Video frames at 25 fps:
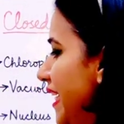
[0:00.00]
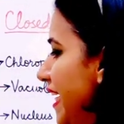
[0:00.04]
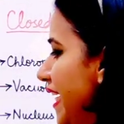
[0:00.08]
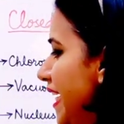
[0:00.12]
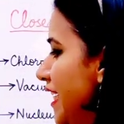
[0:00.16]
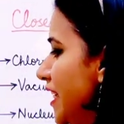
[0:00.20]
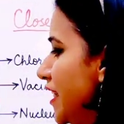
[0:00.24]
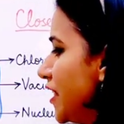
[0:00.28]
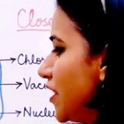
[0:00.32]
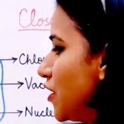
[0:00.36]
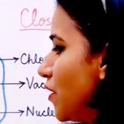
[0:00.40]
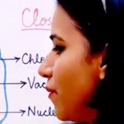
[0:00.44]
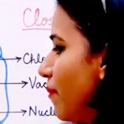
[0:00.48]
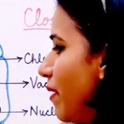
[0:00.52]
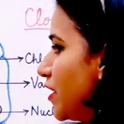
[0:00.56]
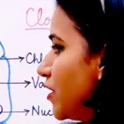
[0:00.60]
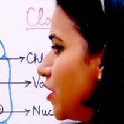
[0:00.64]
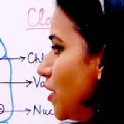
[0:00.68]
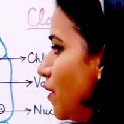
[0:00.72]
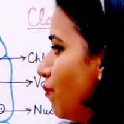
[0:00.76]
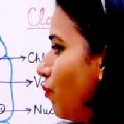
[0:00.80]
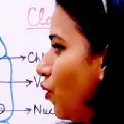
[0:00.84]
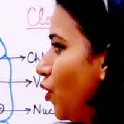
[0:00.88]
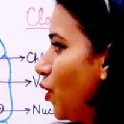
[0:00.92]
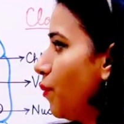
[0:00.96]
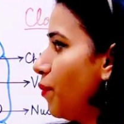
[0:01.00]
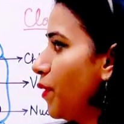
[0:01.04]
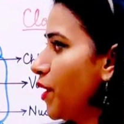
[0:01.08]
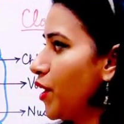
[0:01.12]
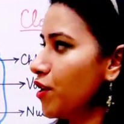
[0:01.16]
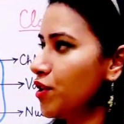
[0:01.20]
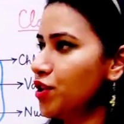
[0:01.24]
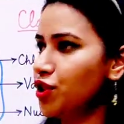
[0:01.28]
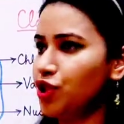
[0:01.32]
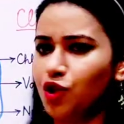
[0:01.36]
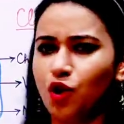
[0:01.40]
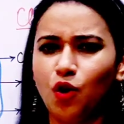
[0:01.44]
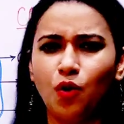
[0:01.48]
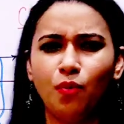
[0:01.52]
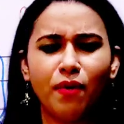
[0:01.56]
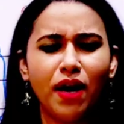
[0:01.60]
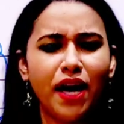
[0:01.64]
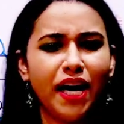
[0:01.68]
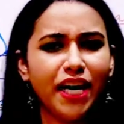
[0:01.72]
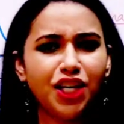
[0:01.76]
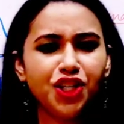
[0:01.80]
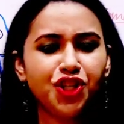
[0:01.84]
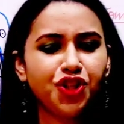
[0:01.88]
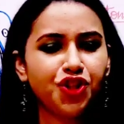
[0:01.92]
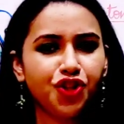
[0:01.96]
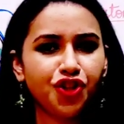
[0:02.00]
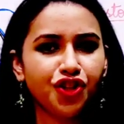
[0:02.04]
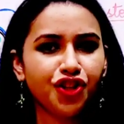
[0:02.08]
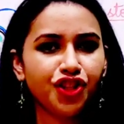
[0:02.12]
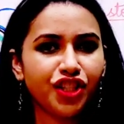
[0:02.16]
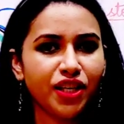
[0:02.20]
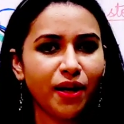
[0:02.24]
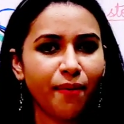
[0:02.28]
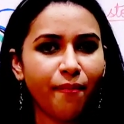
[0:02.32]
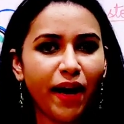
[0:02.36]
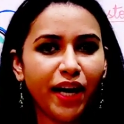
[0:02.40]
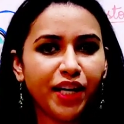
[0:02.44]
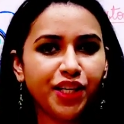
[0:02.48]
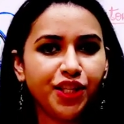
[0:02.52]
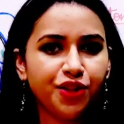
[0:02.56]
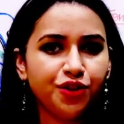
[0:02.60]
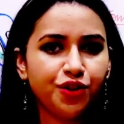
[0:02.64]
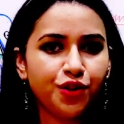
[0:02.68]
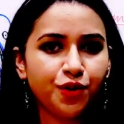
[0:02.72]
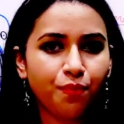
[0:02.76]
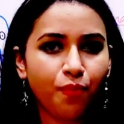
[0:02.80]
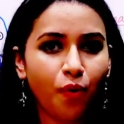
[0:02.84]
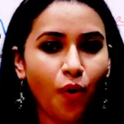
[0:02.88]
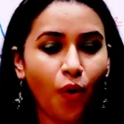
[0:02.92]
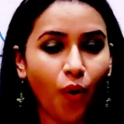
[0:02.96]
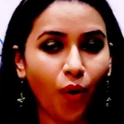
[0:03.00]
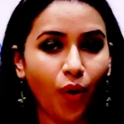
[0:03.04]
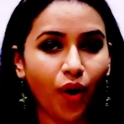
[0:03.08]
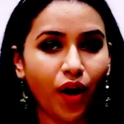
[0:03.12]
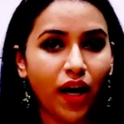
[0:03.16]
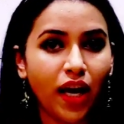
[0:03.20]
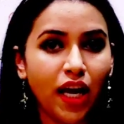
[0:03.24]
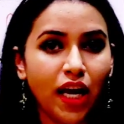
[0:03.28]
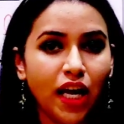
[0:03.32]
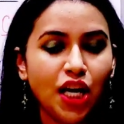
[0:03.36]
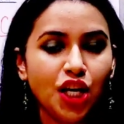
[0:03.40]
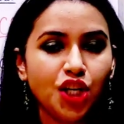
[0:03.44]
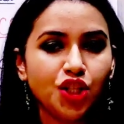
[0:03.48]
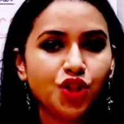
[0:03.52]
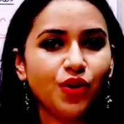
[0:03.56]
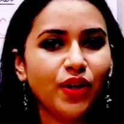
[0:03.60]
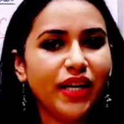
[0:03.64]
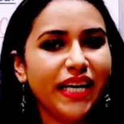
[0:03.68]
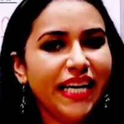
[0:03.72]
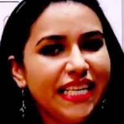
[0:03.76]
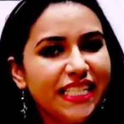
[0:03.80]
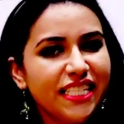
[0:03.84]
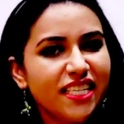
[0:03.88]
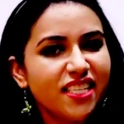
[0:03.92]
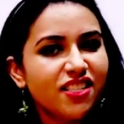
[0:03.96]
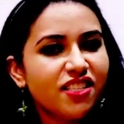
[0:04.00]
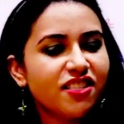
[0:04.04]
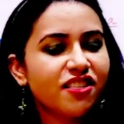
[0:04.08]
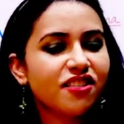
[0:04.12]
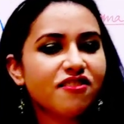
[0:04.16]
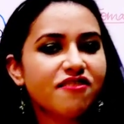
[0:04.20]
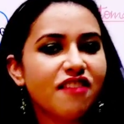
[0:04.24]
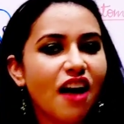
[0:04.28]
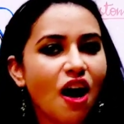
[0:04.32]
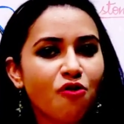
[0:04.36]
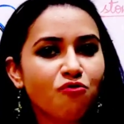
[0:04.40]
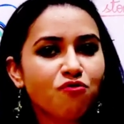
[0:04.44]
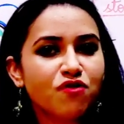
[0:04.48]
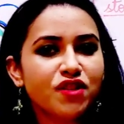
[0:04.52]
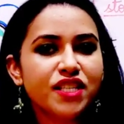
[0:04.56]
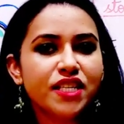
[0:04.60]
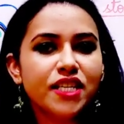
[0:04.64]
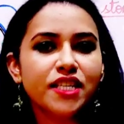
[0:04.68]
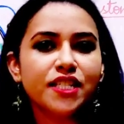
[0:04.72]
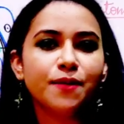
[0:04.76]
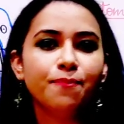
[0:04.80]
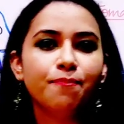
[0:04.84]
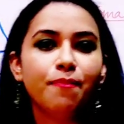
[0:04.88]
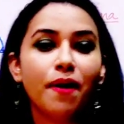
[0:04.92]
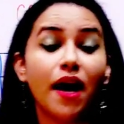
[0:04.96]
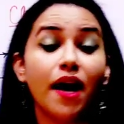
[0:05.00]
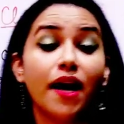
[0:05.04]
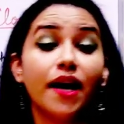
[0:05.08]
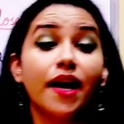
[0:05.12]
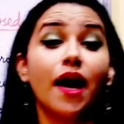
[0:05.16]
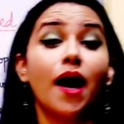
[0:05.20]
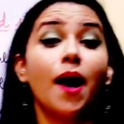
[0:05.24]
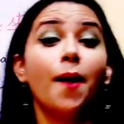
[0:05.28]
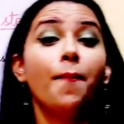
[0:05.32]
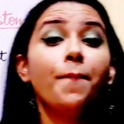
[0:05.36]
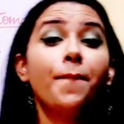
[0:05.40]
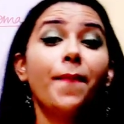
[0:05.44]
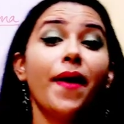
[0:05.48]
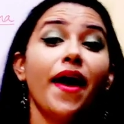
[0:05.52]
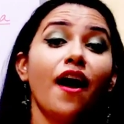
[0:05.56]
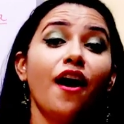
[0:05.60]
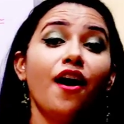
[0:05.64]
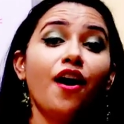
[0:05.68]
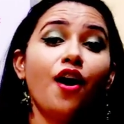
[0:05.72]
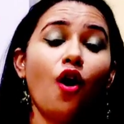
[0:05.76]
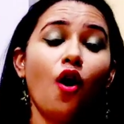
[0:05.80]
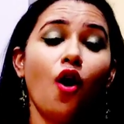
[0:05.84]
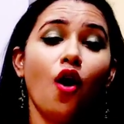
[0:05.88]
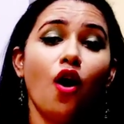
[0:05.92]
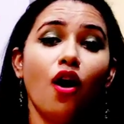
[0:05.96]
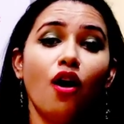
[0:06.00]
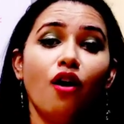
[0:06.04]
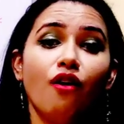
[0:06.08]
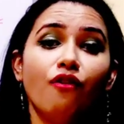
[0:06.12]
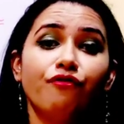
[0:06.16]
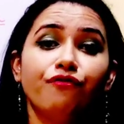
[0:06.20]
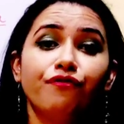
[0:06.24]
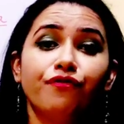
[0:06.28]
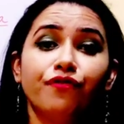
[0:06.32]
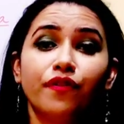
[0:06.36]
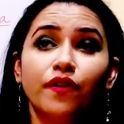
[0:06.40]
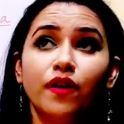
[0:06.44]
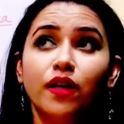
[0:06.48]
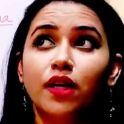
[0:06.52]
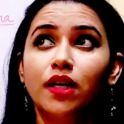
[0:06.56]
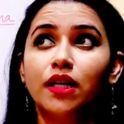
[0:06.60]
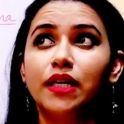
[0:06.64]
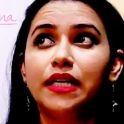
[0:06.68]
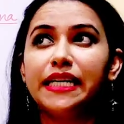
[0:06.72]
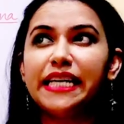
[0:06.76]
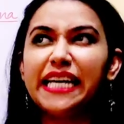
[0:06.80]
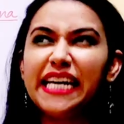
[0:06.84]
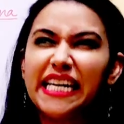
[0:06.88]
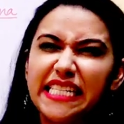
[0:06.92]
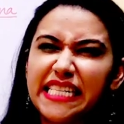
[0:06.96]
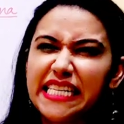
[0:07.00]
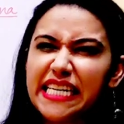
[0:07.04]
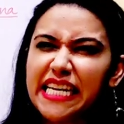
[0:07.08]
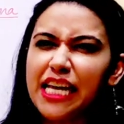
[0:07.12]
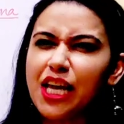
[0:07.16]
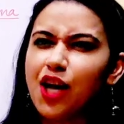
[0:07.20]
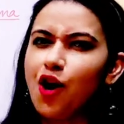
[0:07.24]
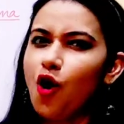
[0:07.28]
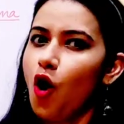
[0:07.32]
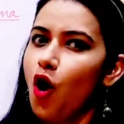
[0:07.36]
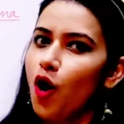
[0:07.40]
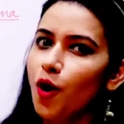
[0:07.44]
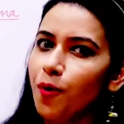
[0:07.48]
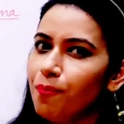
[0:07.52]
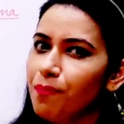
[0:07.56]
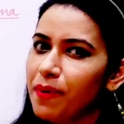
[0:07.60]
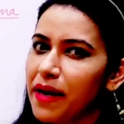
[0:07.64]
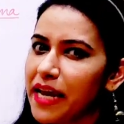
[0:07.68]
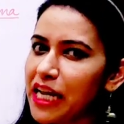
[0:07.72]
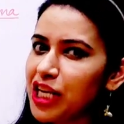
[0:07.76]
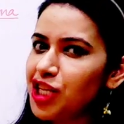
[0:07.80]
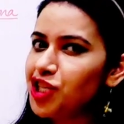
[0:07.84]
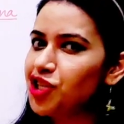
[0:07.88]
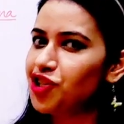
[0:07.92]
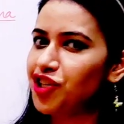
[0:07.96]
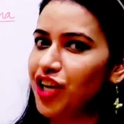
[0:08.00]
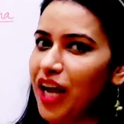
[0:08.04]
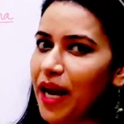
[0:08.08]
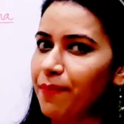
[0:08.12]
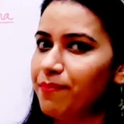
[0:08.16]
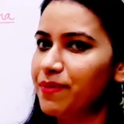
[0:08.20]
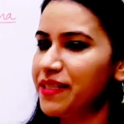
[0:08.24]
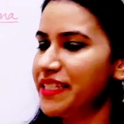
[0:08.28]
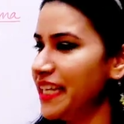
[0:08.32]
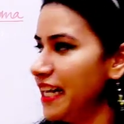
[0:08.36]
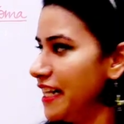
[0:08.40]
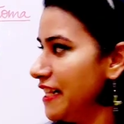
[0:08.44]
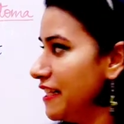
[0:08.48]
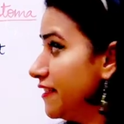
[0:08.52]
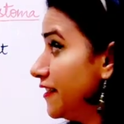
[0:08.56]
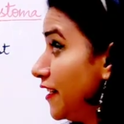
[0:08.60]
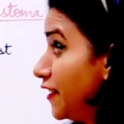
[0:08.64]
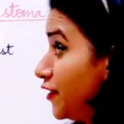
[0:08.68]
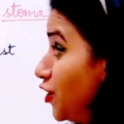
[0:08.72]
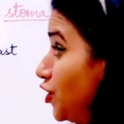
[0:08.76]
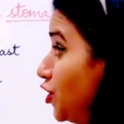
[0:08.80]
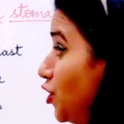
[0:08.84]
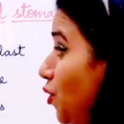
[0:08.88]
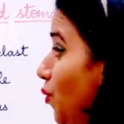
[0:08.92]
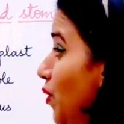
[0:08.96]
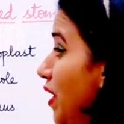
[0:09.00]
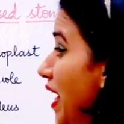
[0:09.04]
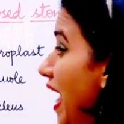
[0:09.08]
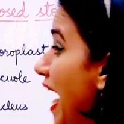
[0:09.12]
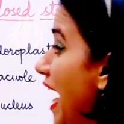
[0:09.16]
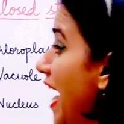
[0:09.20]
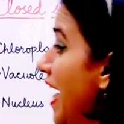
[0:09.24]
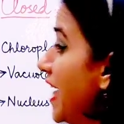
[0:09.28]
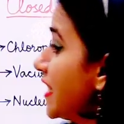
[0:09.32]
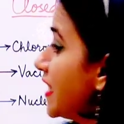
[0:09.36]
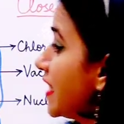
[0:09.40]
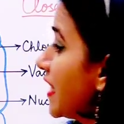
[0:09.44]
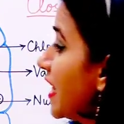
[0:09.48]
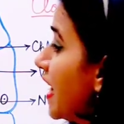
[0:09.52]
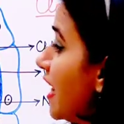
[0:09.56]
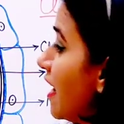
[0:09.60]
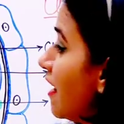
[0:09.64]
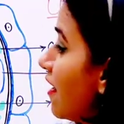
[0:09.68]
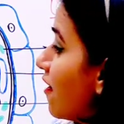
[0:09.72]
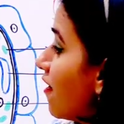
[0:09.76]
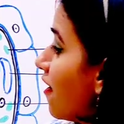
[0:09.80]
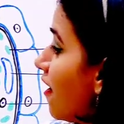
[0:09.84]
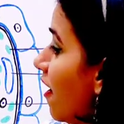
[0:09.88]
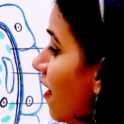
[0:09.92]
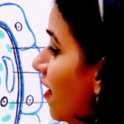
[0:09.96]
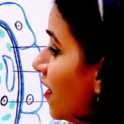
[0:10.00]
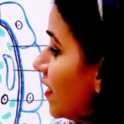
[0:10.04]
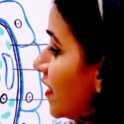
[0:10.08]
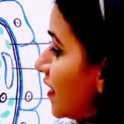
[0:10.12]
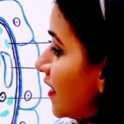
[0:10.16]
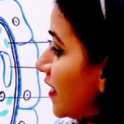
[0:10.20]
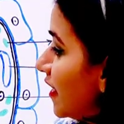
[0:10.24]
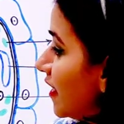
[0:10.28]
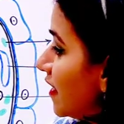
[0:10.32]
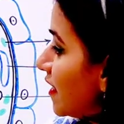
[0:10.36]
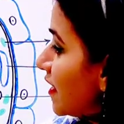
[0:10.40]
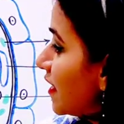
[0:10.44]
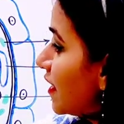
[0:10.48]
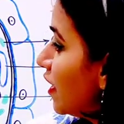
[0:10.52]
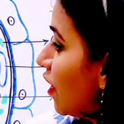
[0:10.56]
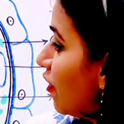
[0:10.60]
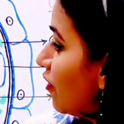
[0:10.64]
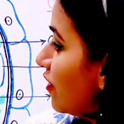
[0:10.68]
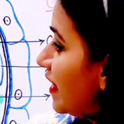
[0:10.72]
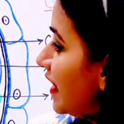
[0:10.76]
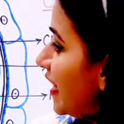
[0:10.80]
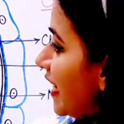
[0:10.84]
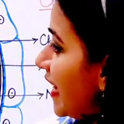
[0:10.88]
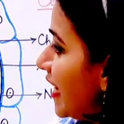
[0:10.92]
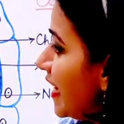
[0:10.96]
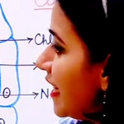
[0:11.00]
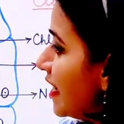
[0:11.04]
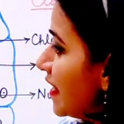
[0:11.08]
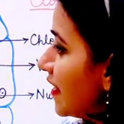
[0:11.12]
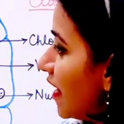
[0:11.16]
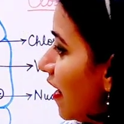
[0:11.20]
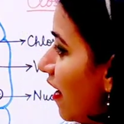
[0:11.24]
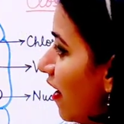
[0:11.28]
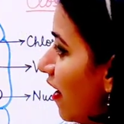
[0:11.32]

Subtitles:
these stomatal pore, because stoma is just a minute pore, so it is surrounded by a pair of kidney or bean-shaped cells that are known as guard cells. Now these